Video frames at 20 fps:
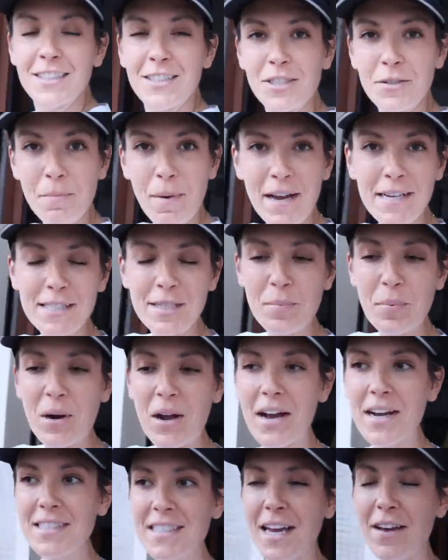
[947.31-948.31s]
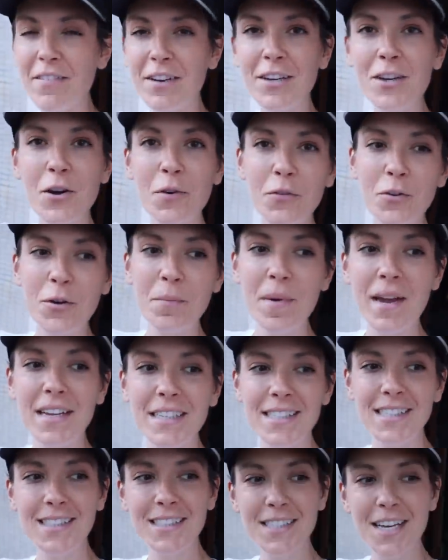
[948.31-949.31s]
To my surprise, having no
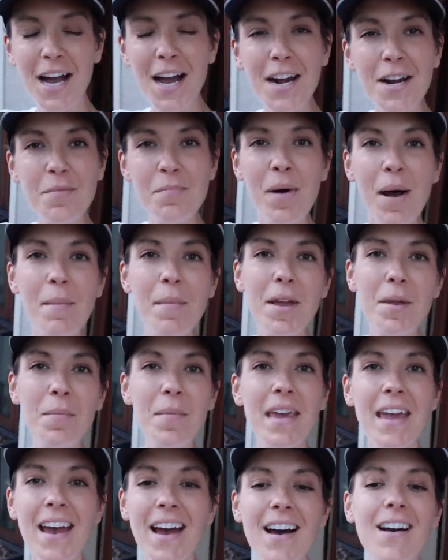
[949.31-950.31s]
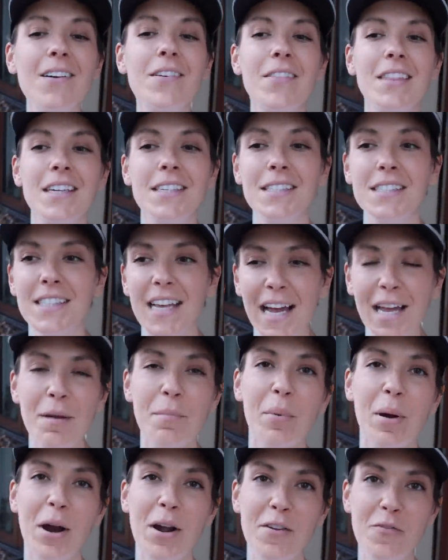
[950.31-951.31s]
roommates is kind of bumming me out. The
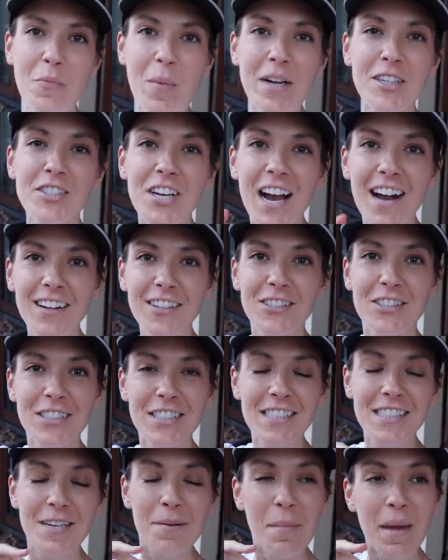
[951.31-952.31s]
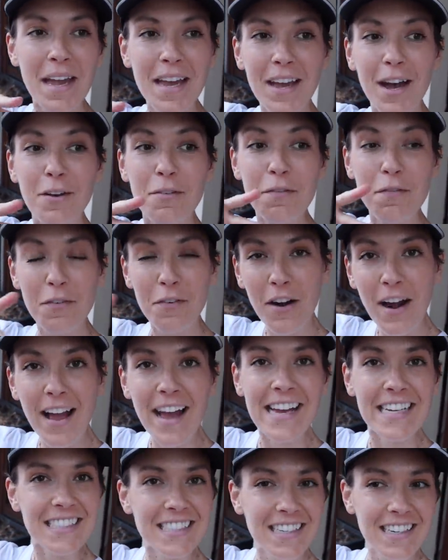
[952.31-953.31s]
second part of my challenge is to make a
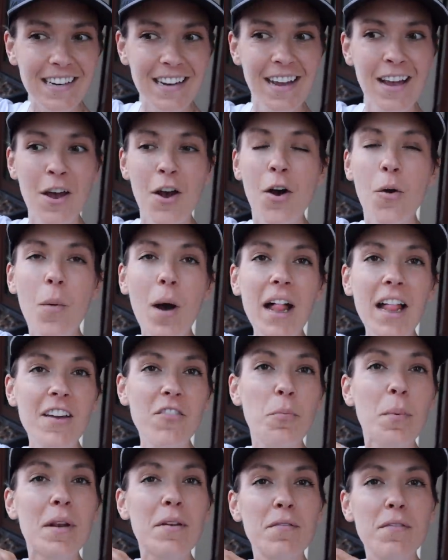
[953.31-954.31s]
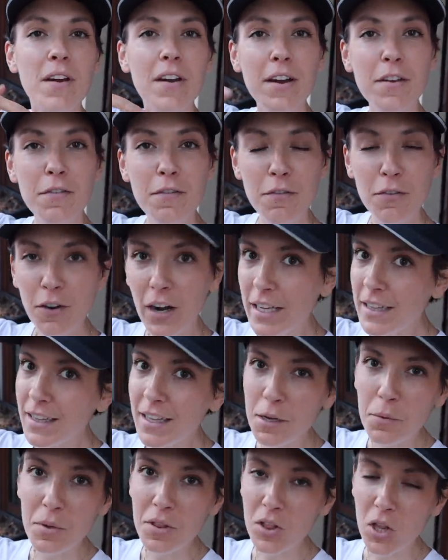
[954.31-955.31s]
friend, and while I've been very
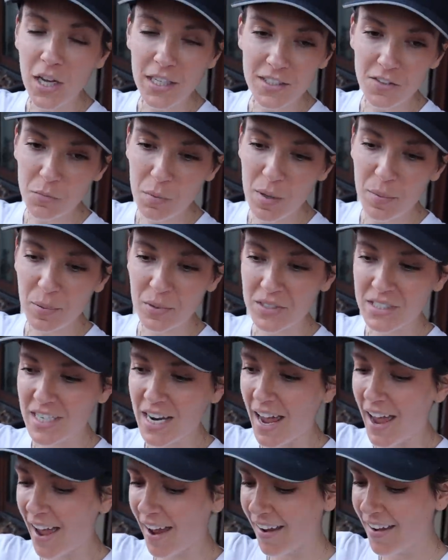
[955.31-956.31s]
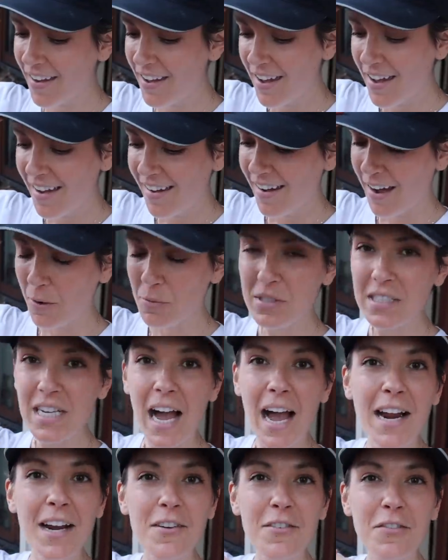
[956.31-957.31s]
friendly with lots of people today, I was
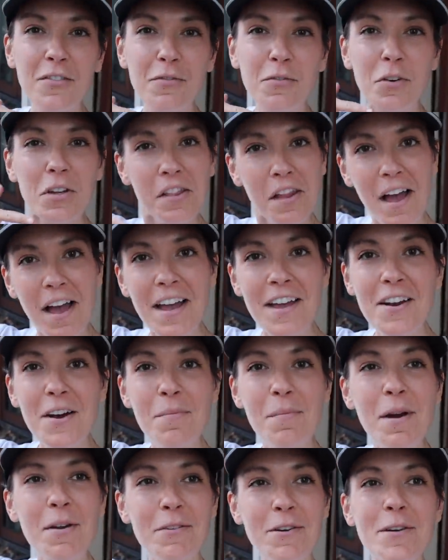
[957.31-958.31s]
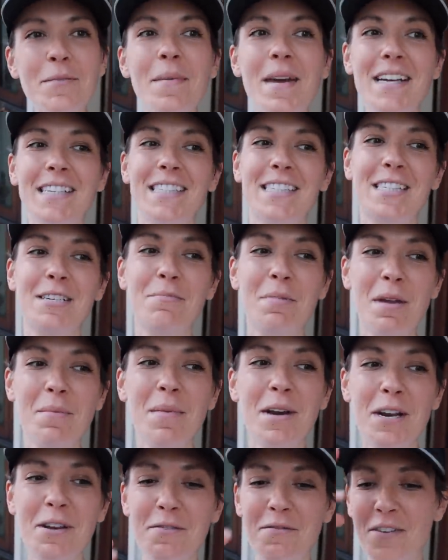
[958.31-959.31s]
kind of relying on my roommates to be my new